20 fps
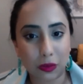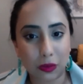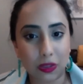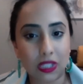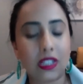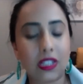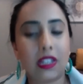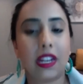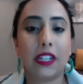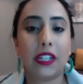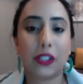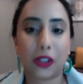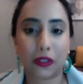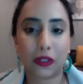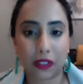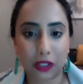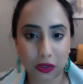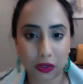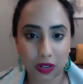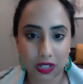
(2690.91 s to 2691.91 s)
What's the nature of the
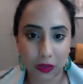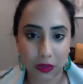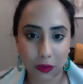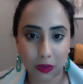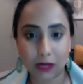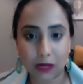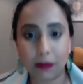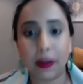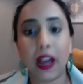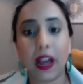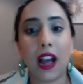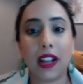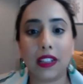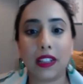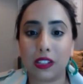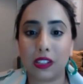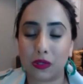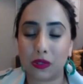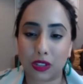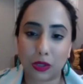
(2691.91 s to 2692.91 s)
stress? What's behind the
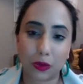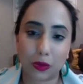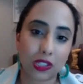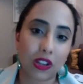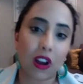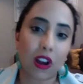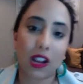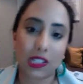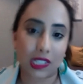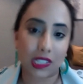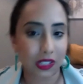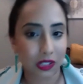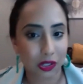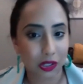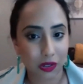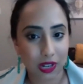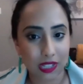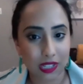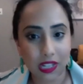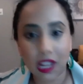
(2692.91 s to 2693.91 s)
stress? What's causing the
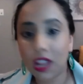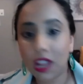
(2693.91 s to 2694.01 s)
stress?